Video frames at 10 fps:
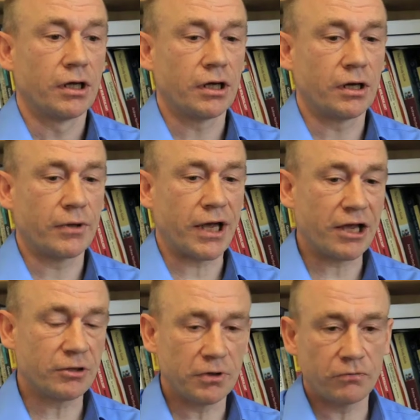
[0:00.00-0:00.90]
Um, it
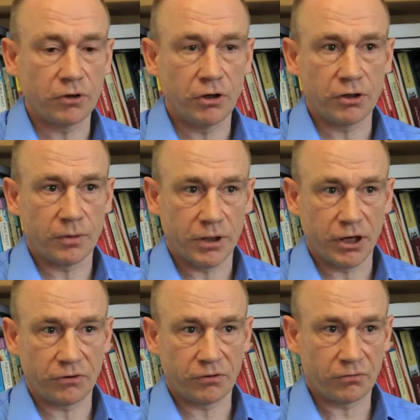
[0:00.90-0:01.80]
has been viewed in the
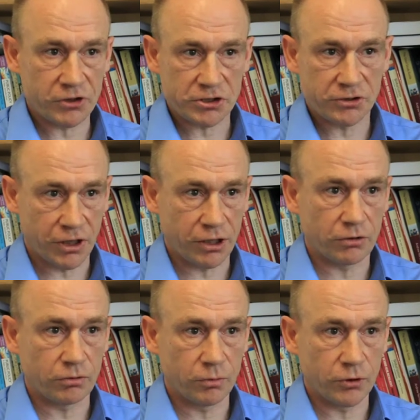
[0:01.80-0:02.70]
past as a vicious
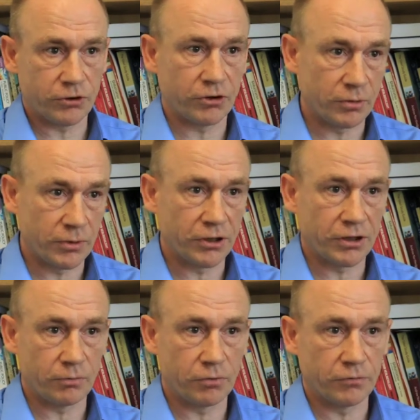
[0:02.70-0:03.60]
cycle in which
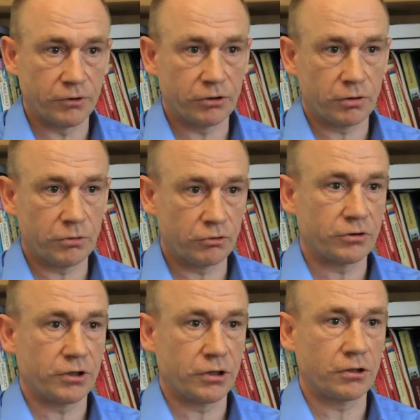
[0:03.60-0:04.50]
disability and poverty are
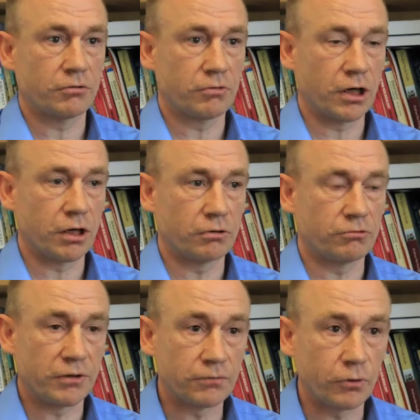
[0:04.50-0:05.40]
mutually uh,
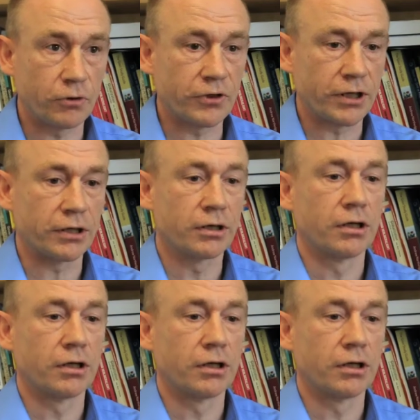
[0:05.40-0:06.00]
reinforcing,